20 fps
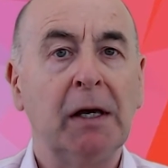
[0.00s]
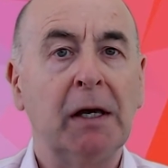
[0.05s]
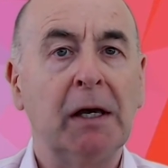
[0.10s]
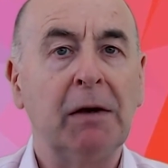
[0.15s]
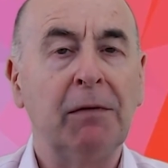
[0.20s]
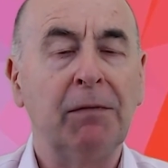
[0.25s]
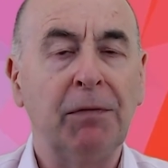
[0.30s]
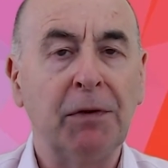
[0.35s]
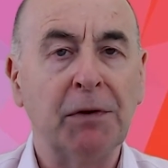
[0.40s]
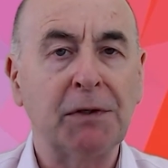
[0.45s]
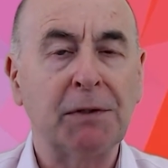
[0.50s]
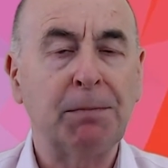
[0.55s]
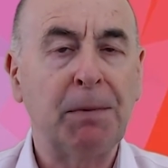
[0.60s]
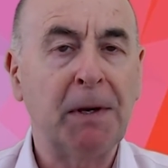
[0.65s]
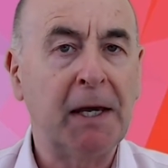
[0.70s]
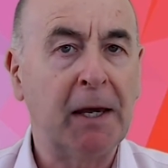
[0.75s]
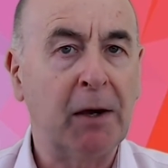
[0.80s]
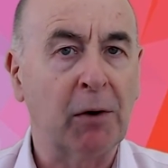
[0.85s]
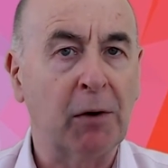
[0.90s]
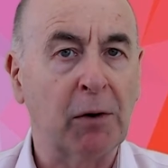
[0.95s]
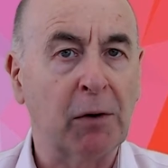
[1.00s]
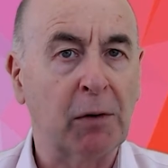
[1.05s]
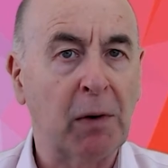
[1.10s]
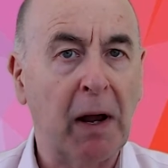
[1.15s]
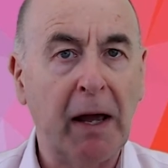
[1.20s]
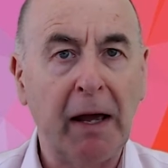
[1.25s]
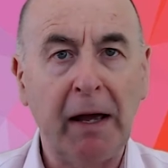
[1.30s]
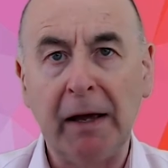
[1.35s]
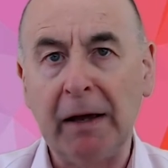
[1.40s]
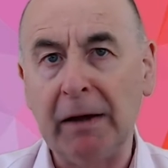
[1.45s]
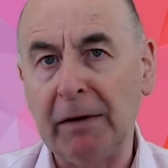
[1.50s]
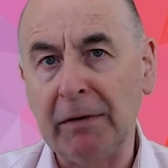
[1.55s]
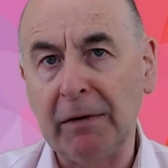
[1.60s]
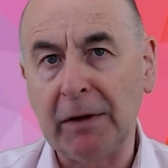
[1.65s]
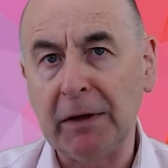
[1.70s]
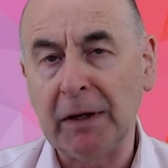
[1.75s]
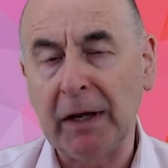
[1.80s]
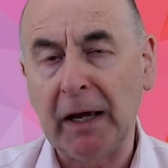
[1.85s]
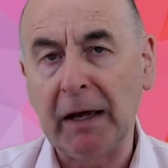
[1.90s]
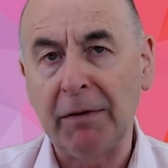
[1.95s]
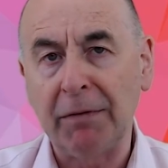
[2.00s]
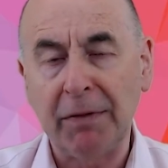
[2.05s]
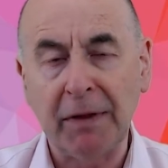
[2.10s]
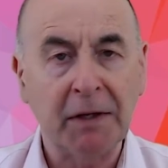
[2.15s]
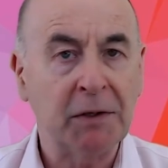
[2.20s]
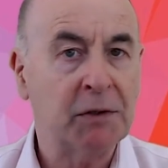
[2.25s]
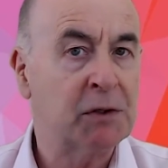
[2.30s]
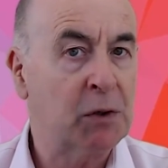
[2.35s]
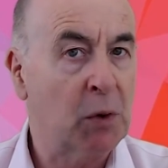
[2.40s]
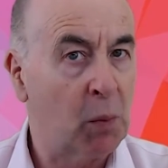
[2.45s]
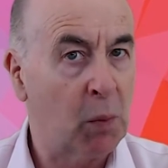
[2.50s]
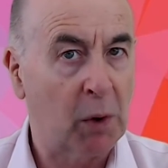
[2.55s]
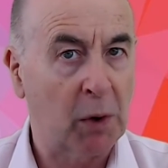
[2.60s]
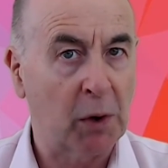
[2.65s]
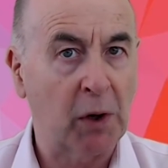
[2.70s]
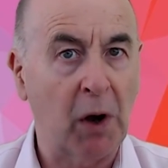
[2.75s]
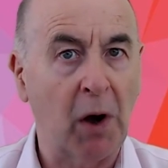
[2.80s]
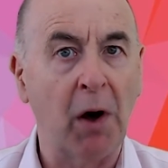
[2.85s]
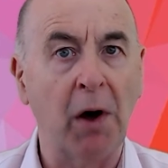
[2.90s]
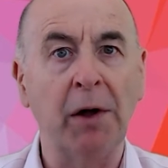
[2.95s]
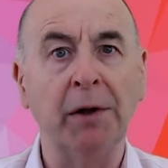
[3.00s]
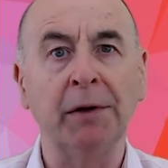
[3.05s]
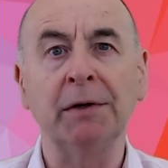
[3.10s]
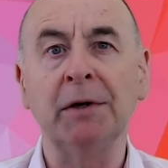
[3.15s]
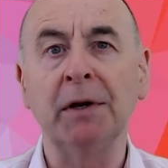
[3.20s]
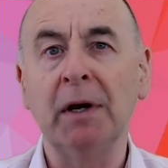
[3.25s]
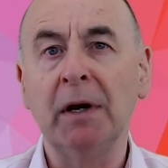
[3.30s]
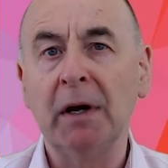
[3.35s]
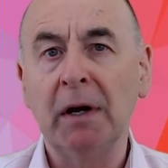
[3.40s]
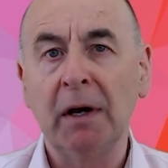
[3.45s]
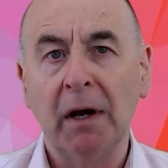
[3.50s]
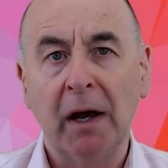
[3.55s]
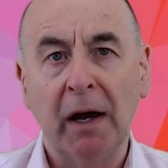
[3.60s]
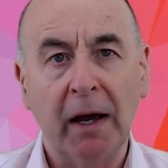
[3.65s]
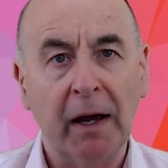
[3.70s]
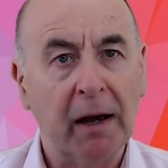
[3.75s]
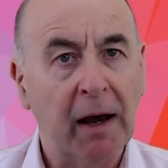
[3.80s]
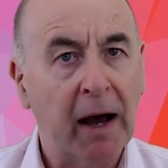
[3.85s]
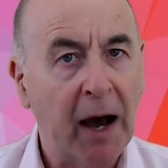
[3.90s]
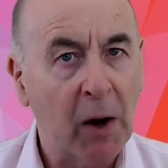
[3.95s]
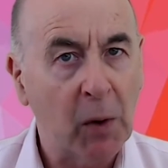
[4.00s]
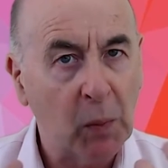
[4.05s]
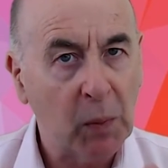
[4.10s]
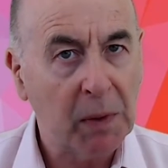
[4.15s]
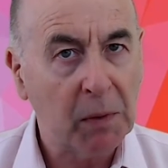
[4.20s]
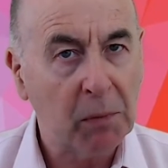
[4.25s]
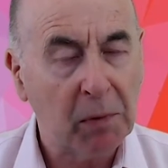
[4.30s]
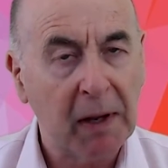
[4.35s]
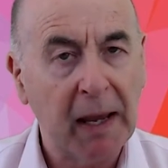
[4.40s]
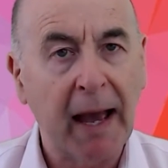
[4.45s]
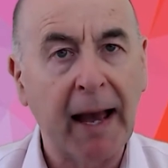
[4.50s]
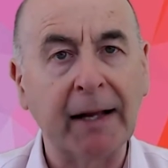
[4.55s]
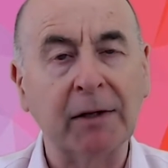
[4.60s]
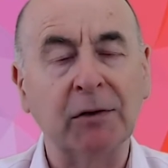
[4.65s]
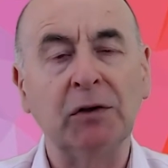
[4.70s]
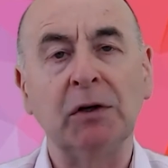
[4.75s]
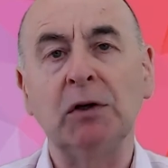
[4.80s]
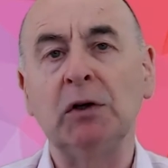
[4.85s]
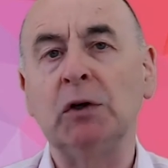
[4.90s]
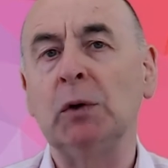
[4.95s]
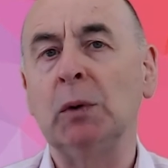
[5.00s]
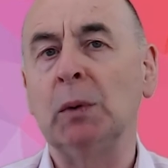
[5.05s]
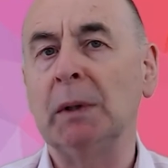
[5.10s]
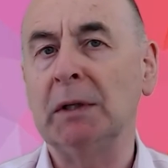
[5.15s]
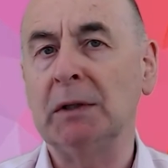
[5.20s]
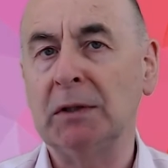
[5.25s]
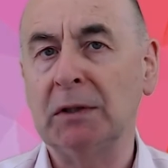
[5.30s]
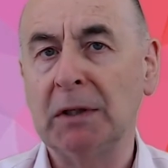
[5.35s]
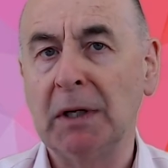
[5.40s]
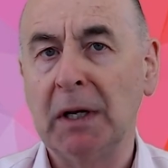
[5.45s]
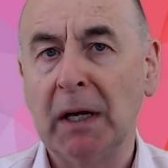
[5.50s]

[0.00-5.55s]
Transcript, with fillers: give the speaker uh, uh things to work on, uh, how we reacted to it.